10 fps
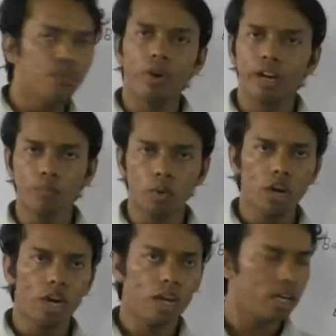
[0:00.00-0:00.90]
1
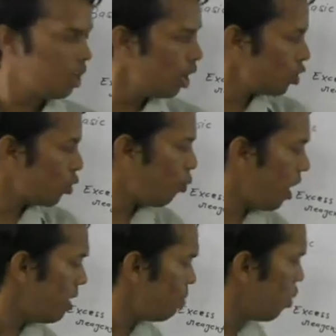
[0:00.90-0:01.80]
mole, so
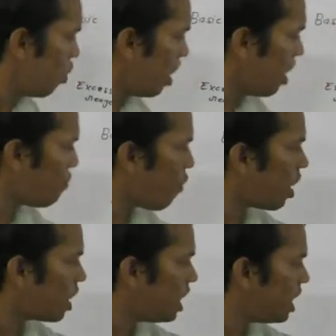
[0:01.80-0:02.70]
1 mole of
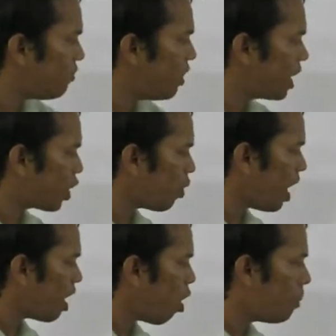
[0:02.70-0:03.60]
water will
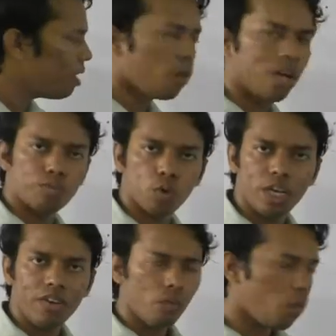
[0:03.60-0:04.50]
require how many mole of
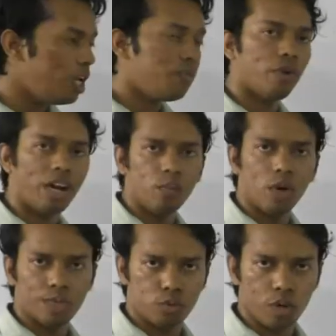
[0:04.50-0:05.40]
sodium? Only 1
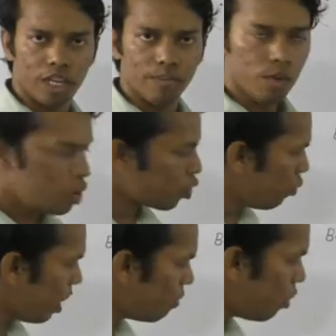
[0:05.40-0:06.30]
mole of sodium. So
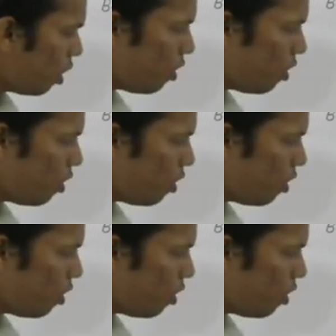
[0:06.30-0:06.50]
1 mole